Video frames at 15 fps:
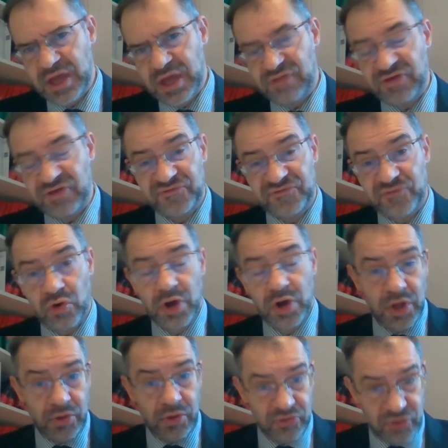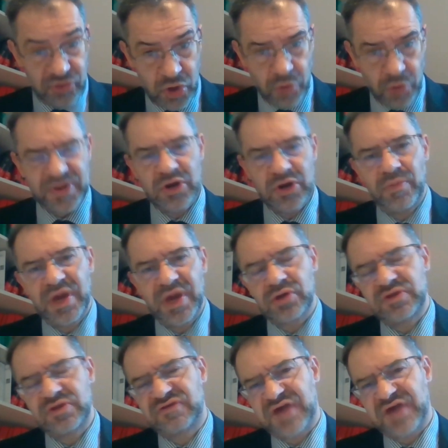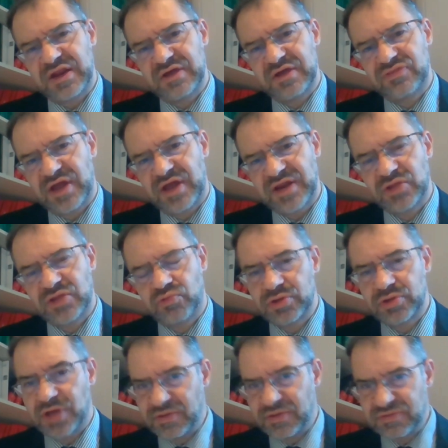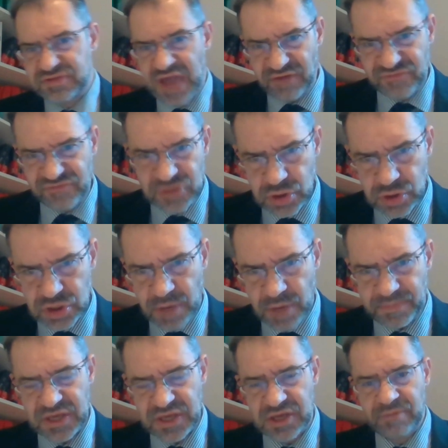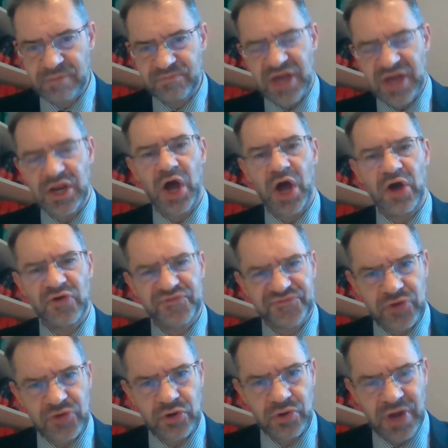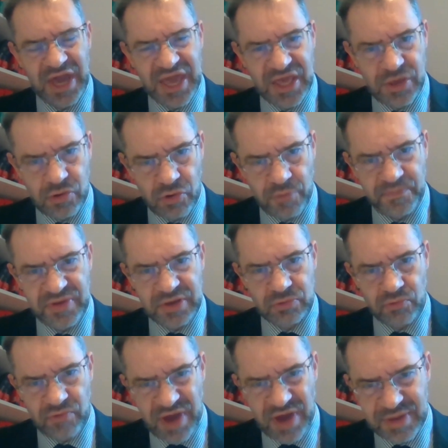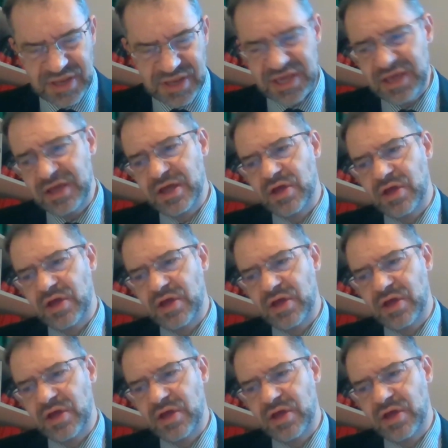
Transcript: And therefore, the European lawmaker decided that it would delve into the topic and offer a European remedy